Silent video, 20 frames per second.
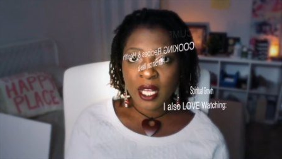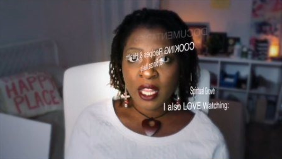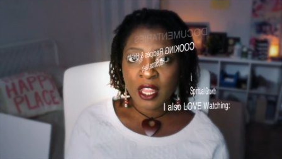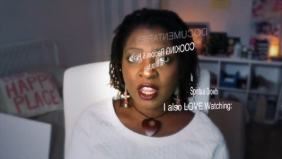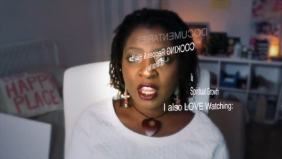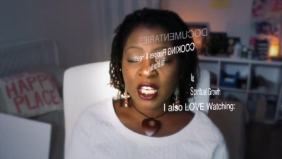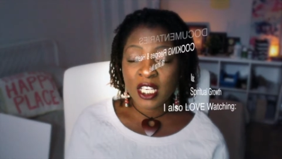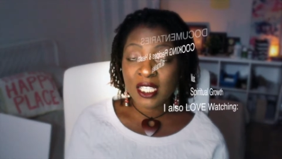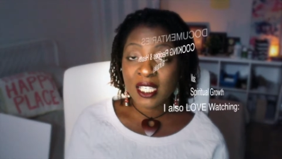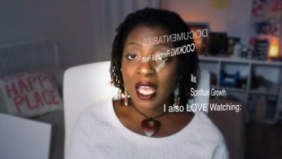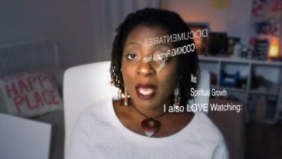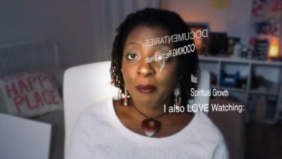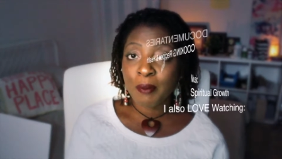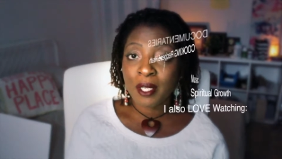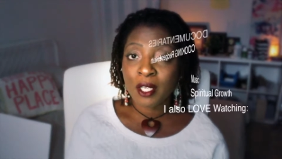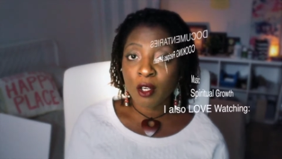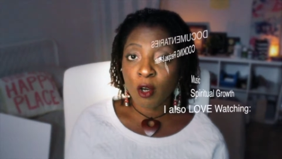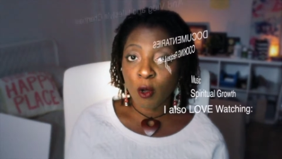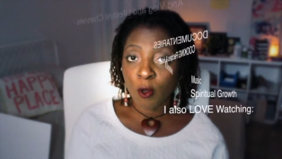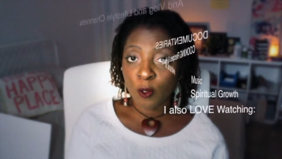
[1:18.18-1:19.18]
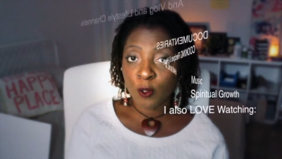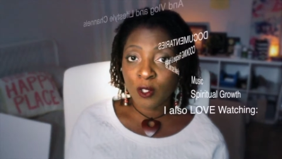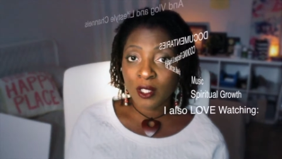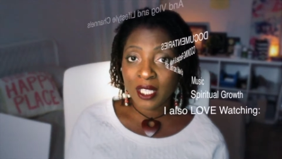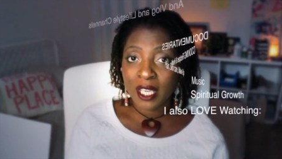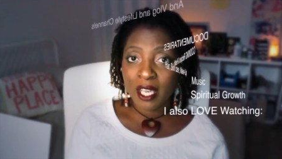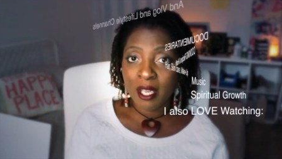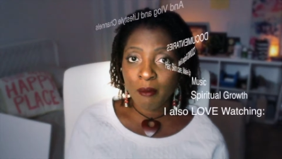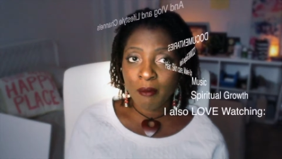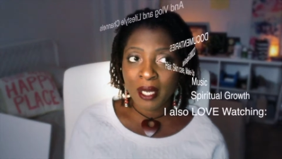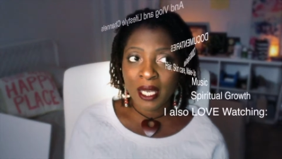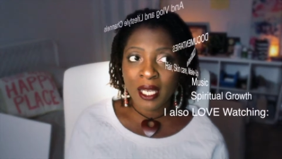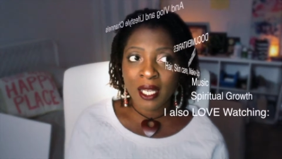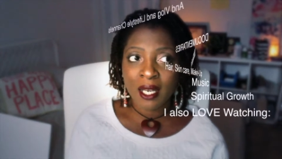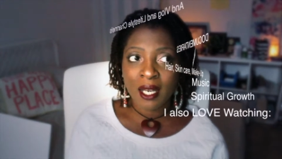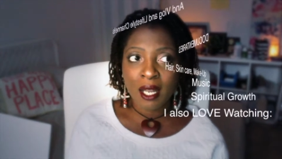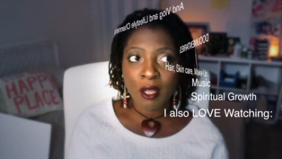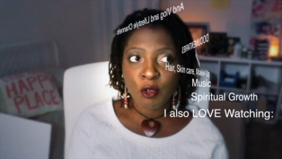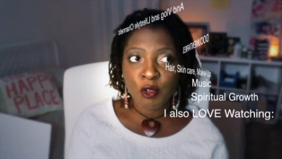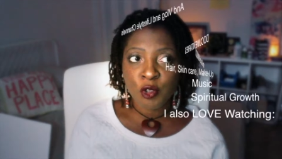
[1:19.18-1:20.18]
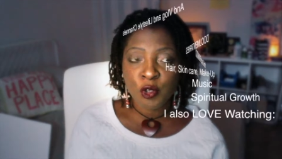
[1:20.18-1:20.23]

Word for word: and things happen all the time and